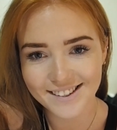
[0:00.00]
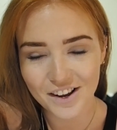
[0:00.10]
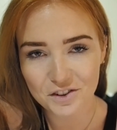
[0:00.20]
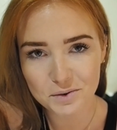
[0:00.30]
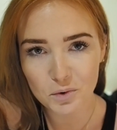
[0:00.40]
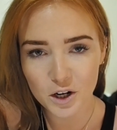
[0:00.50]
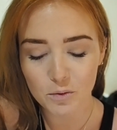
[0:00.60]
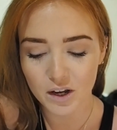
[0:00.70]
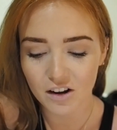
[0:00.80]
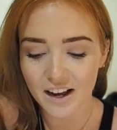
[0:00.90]
So this morning
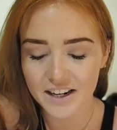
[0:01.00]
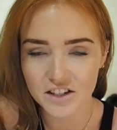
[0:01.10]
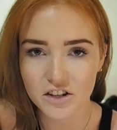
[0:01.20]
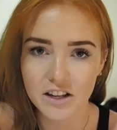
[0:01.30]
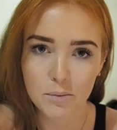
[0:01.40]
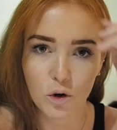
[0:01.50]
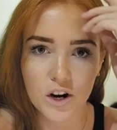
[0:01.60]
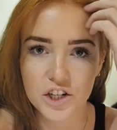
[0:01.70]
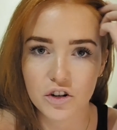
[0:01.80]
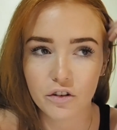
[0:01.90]
we are heading to the
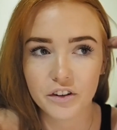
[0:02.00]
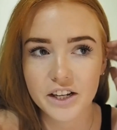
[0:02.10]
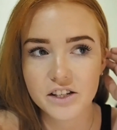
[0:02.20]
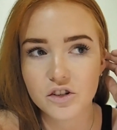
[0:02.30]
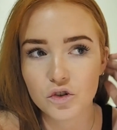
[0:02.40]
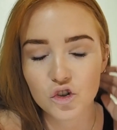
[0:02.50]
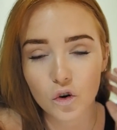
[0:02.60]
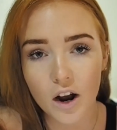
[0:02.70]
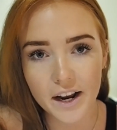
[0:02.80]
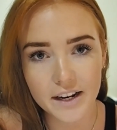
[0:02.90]
immigration office to
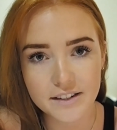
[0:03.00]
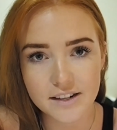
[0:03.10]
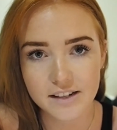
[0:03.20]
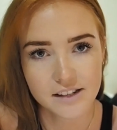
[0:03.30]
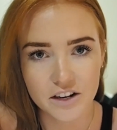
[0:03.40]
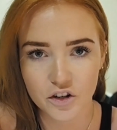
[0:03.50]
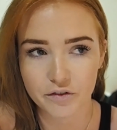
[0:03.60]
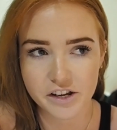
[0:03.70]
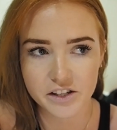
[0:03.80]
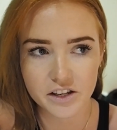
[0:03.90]
try and extend our
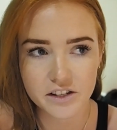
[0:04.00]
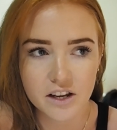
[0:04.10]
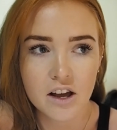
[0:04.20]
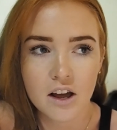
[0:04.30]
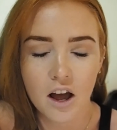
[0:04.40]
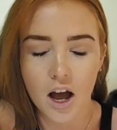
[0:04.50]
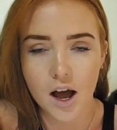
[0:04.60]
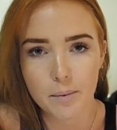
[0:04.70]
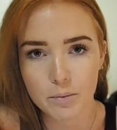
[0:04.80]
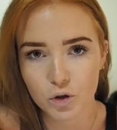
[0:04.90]
visas.
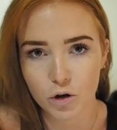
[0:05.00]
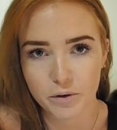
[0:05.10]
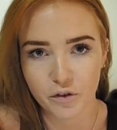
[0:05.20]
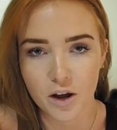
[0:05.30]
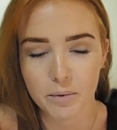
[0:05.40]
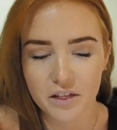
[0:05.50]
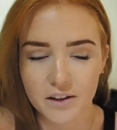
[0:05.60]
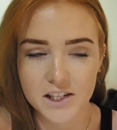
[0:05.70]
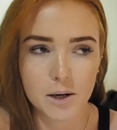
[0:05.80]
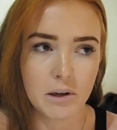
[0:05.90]
I'm sure it'll be fine, but I think
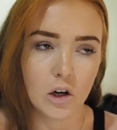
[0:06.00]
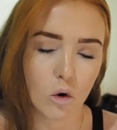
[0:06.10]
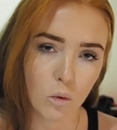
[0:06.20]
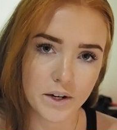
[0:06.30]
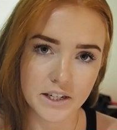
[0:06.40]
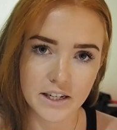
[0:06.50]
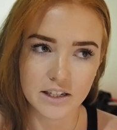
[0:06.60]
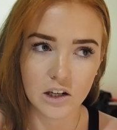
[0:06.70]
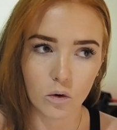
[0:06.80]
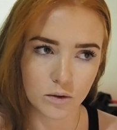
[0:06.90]
it's going to be a
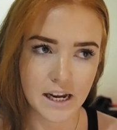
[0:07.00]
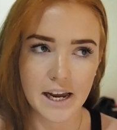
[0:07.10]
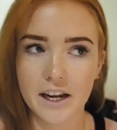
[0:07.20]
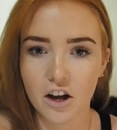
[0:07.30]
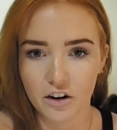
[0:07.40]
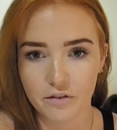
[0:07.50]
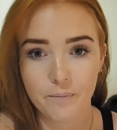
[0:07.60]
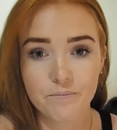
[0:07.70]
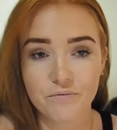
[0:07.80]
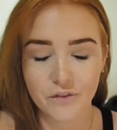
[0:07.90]
long-winded, long day kind of
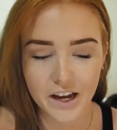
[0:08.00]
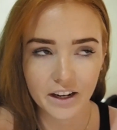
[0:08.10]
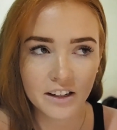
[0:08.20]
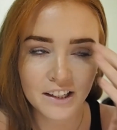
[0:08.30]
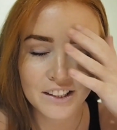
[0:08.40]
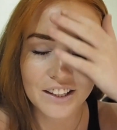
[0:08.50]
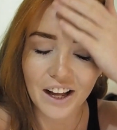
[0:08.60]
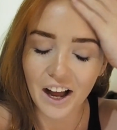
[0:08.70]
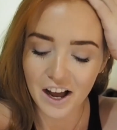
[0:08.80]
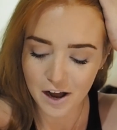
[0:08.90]
thing.
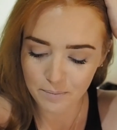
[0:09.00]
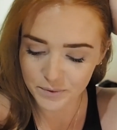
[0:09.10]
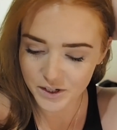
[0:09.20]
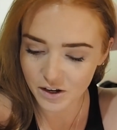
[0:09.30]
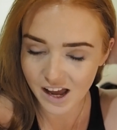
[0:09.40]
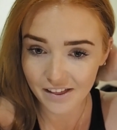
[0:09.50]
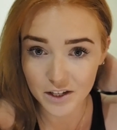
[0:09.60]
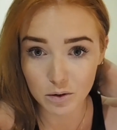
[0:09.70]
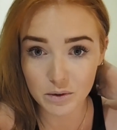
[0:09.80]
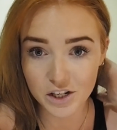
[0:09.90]
So yeah,
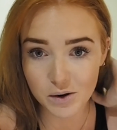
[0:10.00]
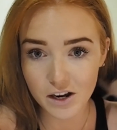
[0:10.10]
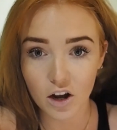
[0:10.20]
that's what we're doing.